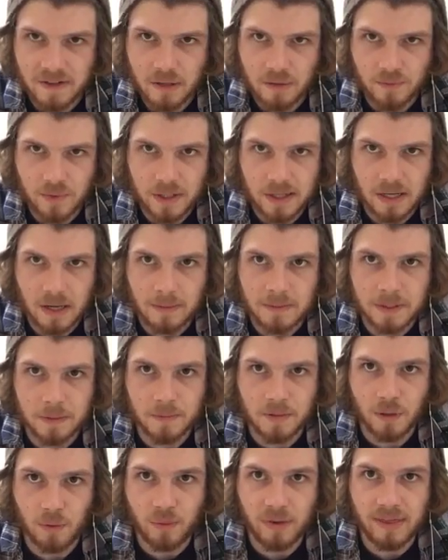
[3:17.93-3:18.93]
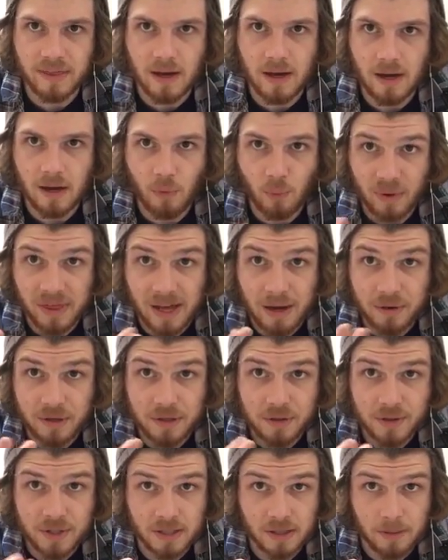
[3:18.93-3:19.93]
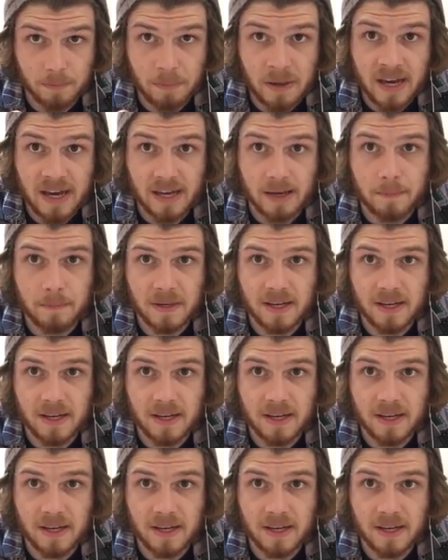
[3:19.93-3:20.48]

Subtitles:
feeling really comfortable without using the pick.